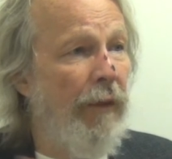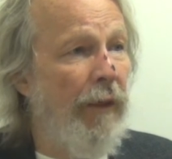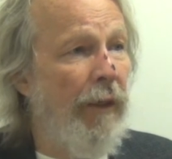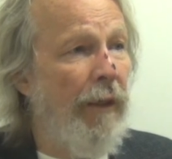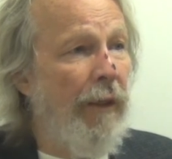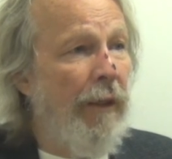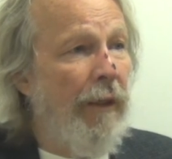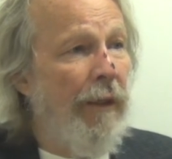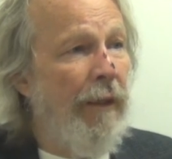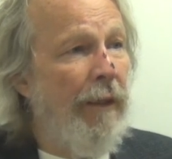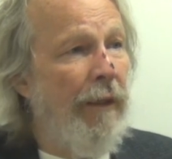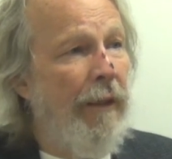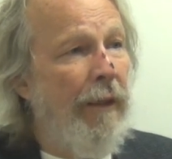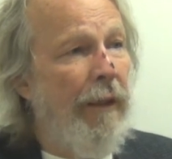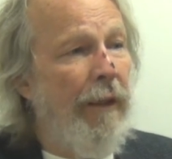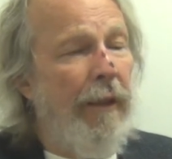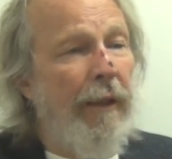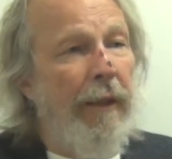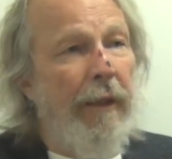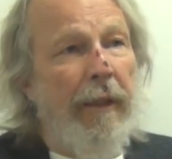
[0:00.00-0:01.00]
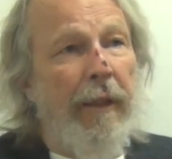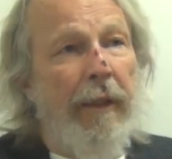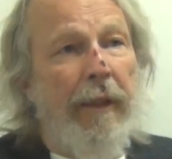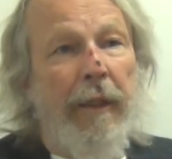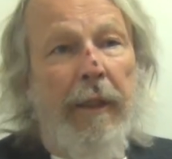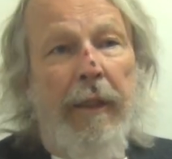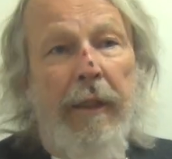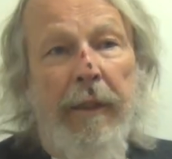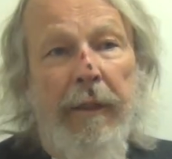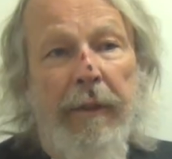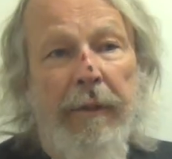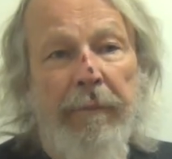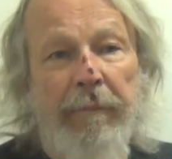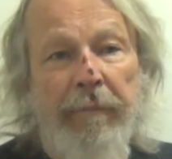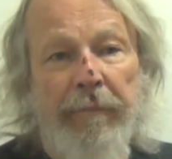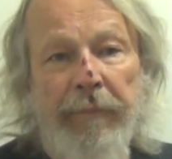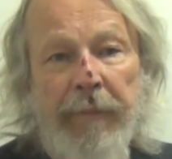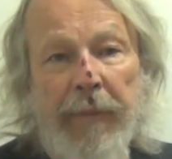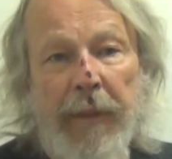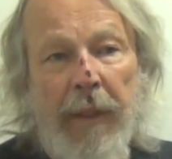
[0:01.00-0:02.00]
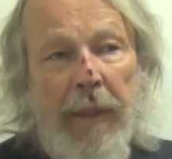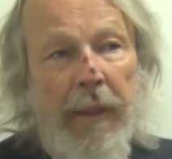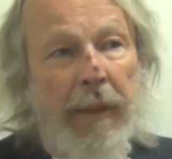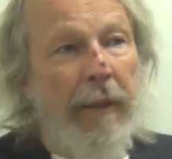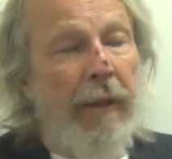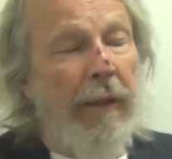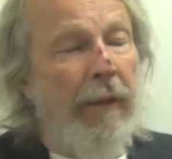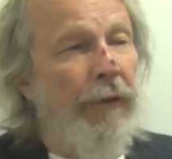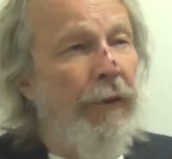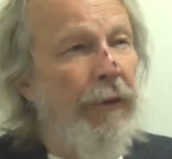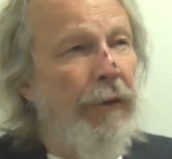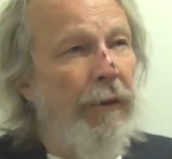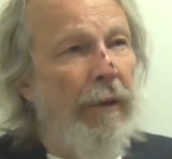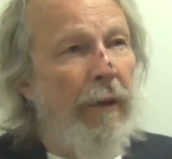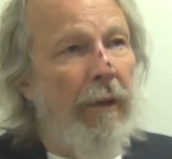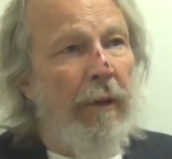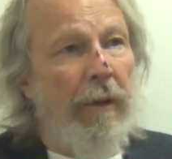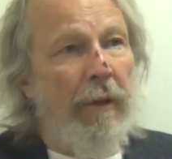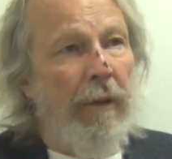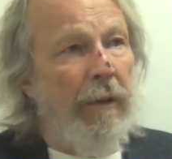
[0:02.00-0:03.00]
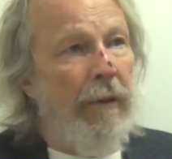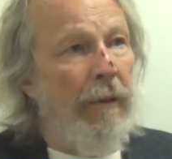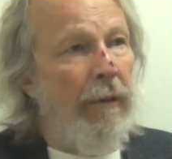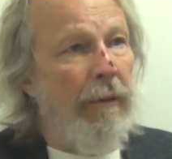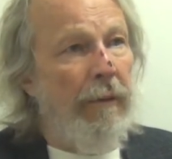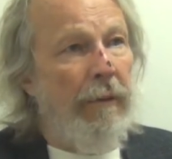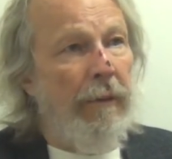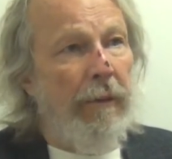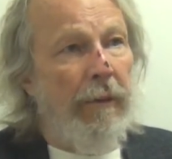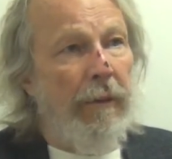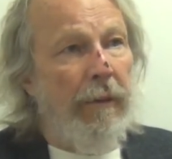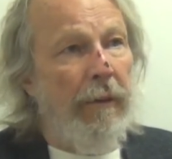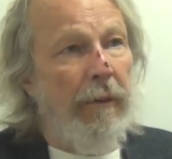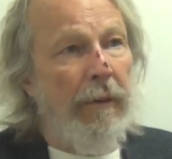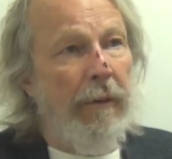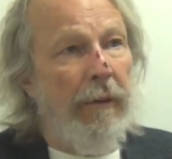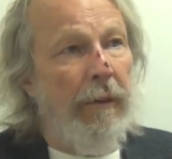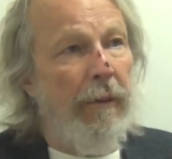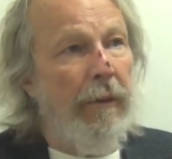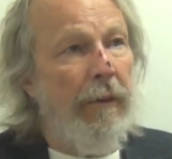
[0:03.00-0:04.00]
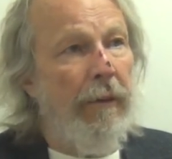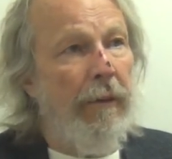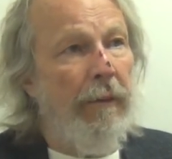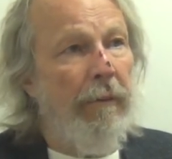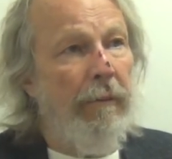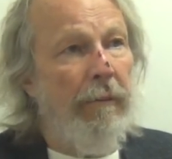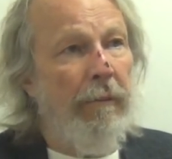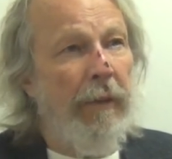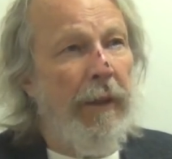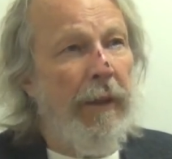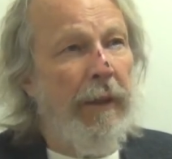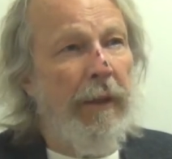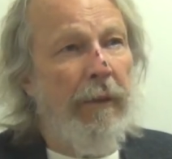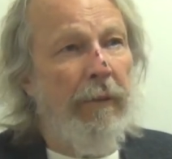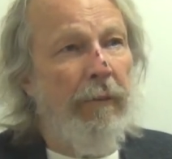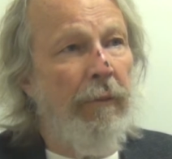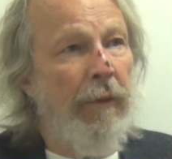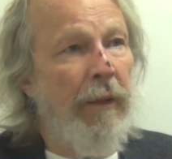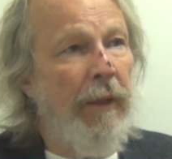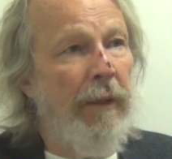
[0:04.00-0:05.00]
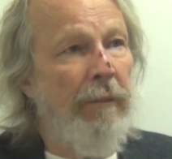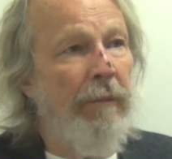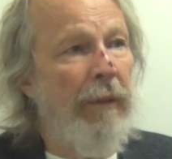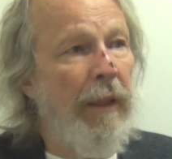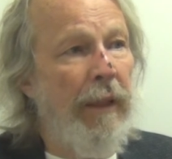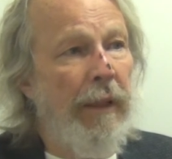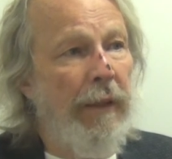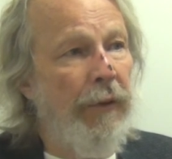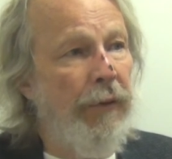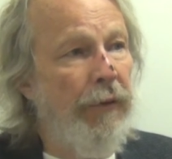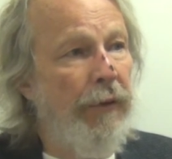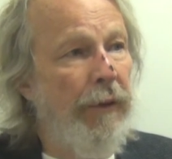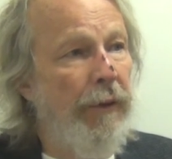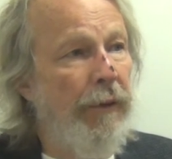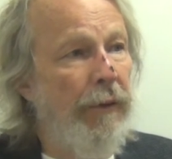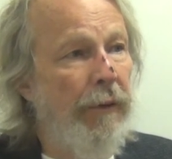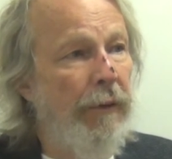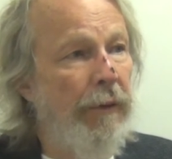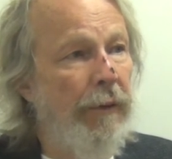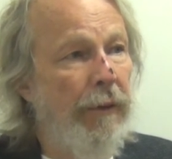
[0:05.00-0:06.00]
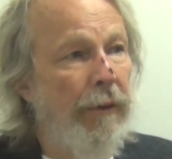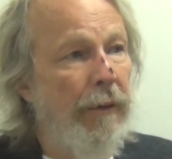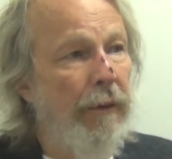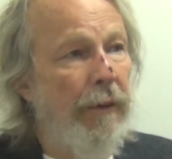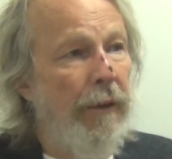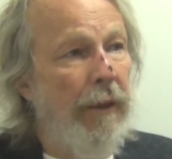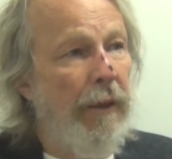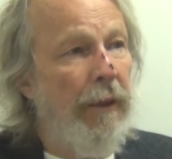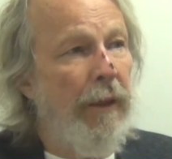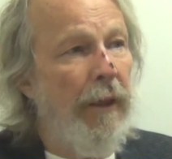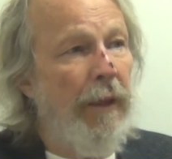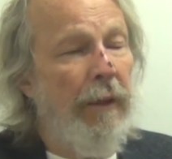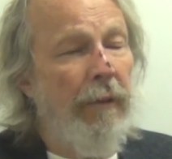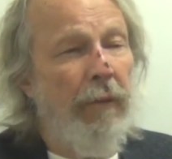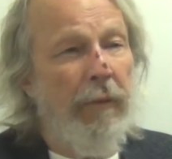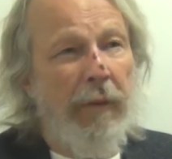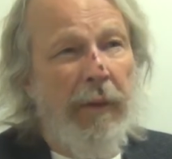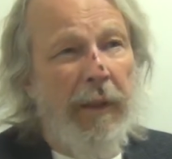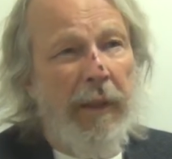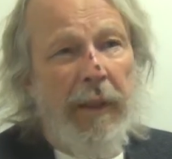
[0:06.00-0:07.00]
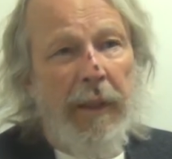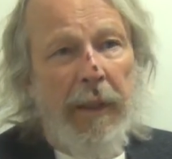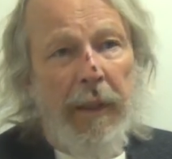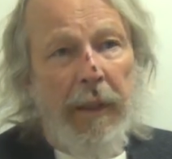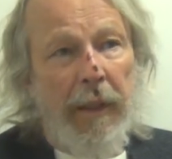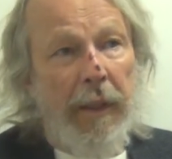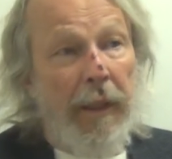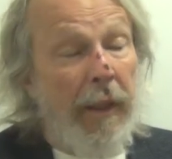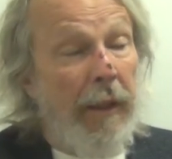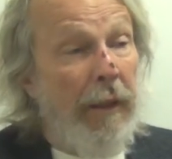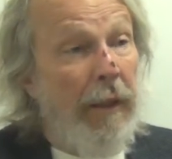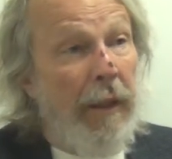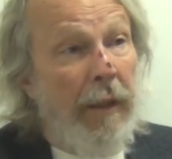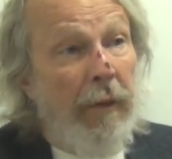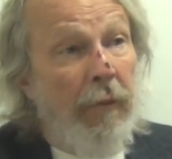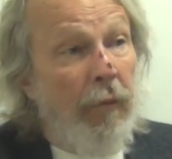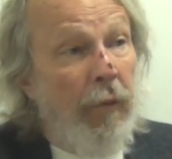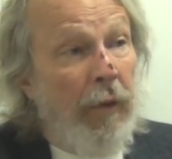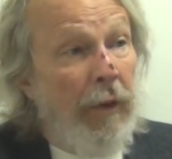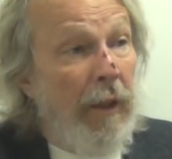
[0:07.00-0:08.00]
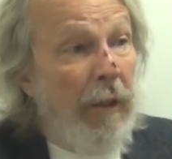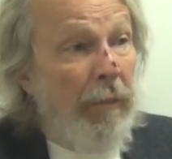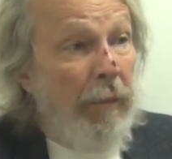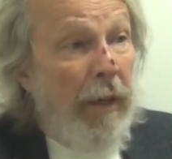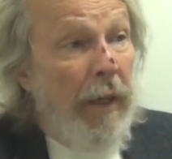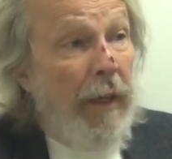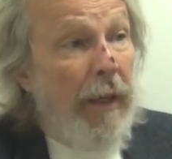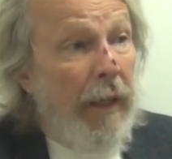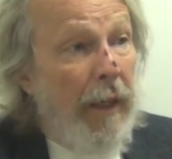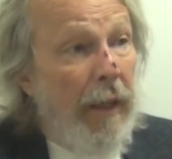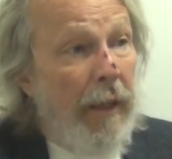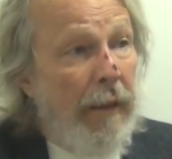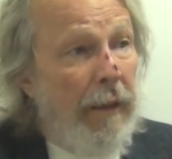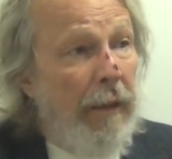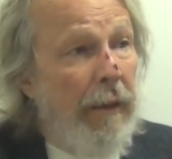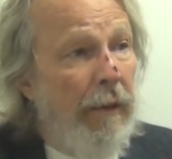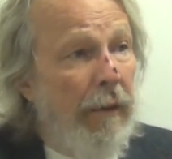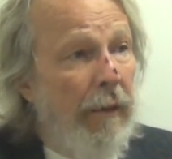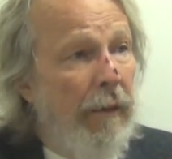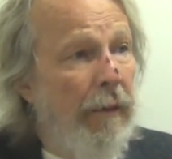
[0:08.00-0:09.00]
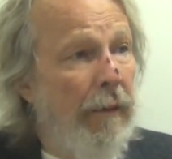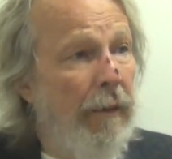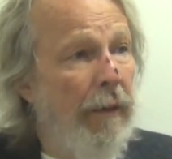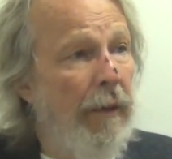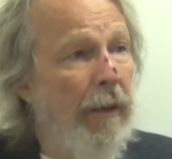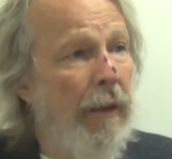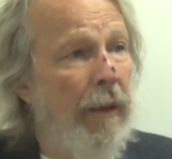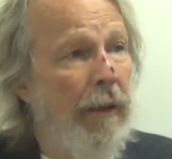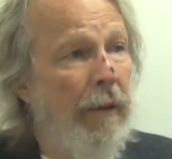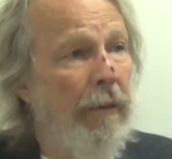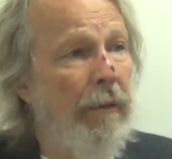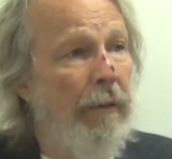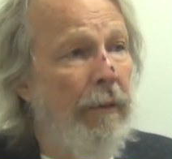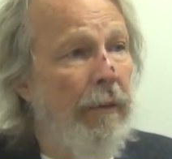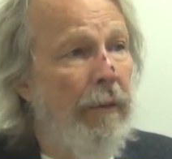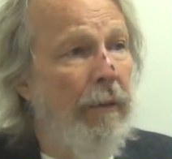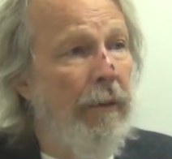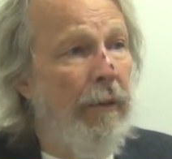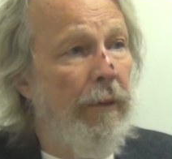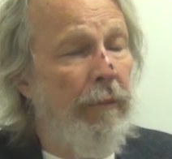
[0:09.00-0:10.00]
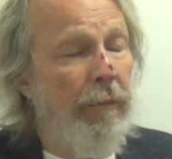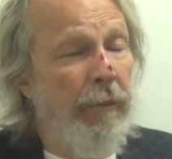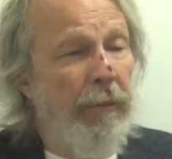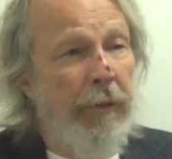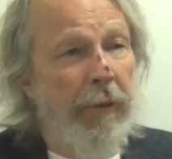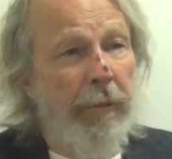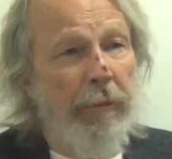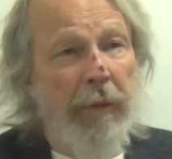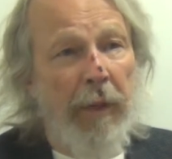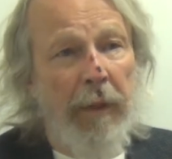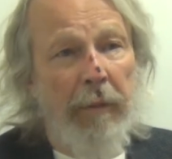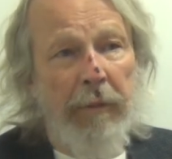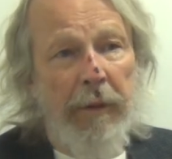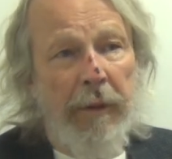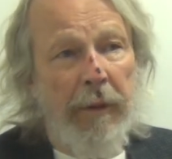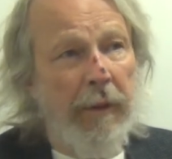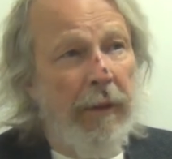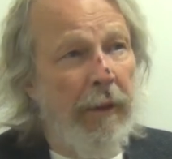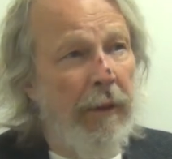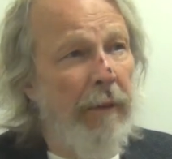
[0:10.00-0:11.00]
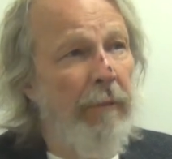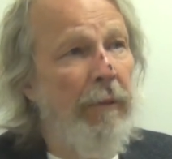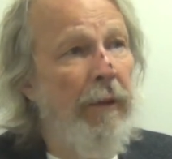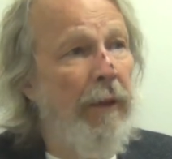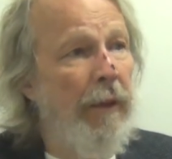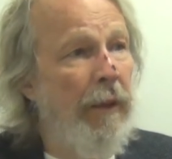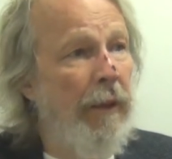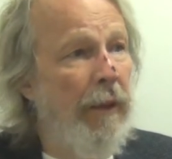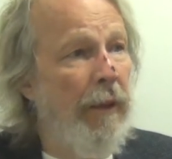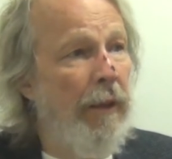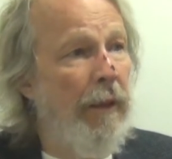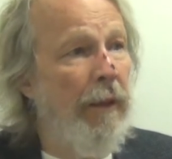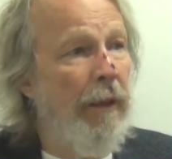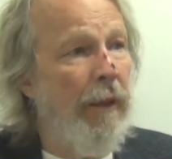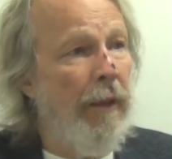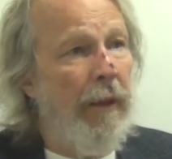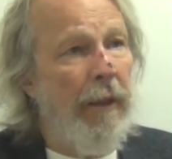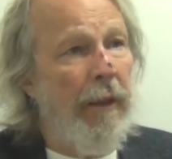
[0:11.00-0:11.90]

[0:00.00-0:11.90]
in it. And, um, and they're just all making really bad decisions. And, they, and, and we're going to pay out here, you know, the public, the community